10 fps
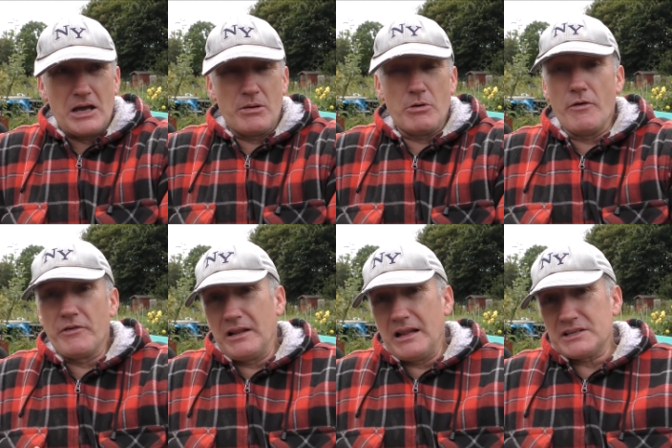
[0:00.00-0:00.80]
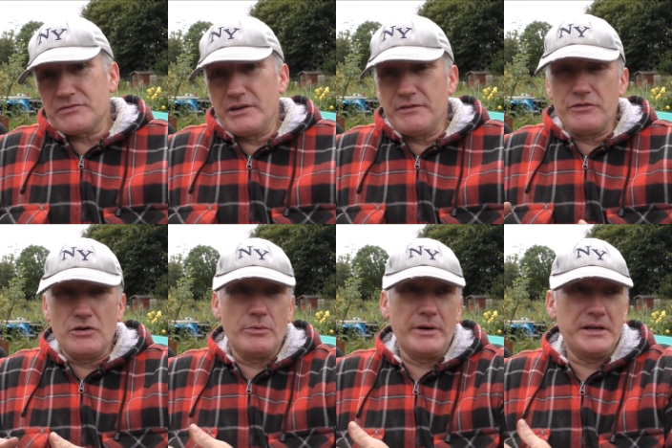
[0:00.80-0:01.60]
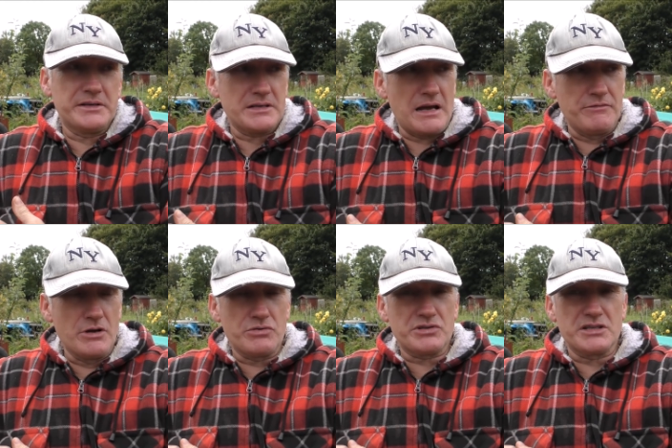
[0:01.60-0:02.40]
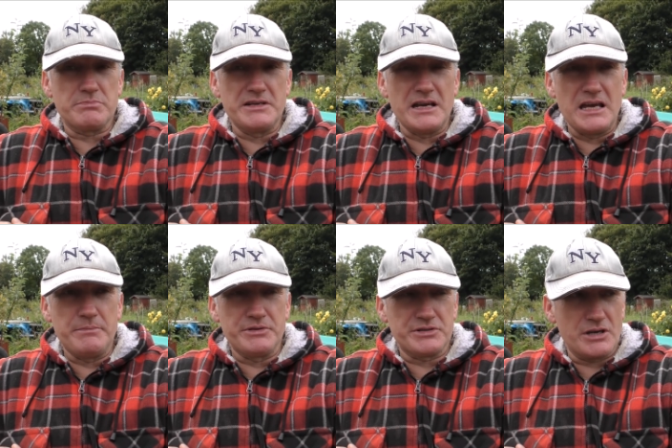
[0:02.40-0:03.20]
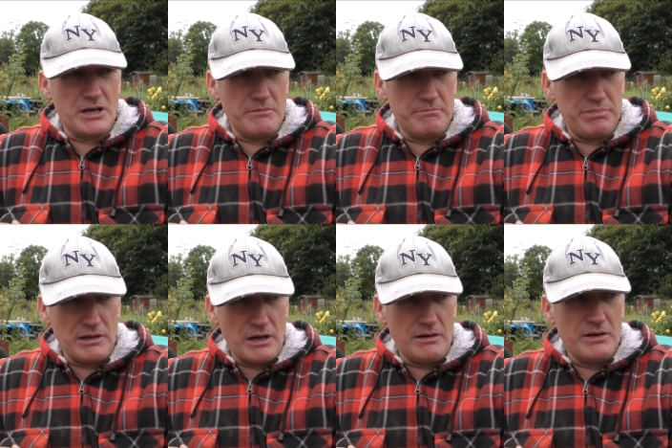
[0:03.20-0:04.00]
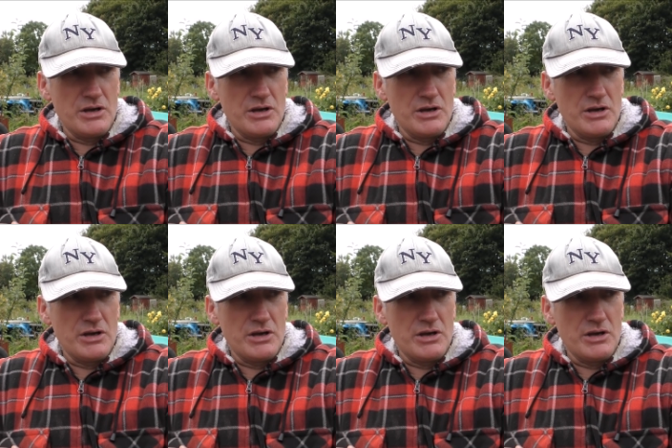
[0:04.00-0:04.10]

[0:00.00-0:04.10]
Over the last 3 or 4 weeks I've noticed my neighbour's plot.